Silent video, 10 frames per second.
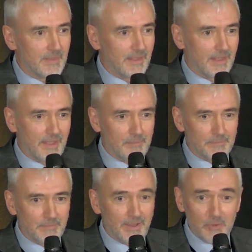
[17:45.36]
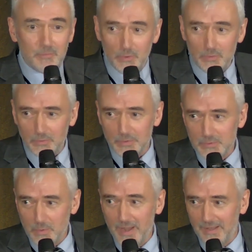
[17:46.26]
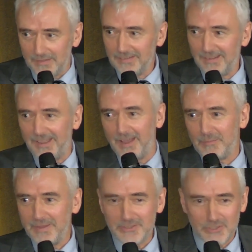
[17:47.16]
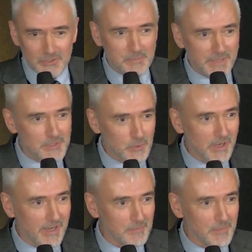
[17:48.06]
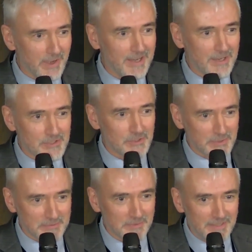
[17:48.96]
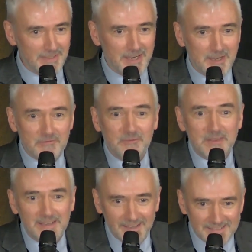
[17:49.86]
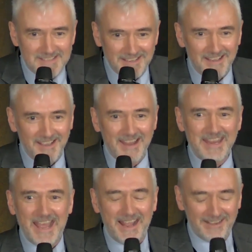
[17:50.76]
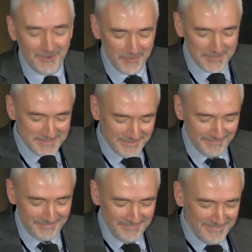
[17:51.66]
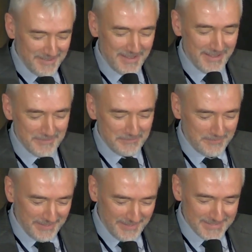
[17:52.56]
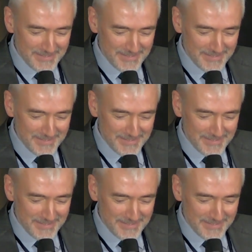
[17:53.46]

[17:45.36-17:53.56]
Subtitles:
I hope you do as well. It's just me talking, but I can feel it. I can honestly feel it.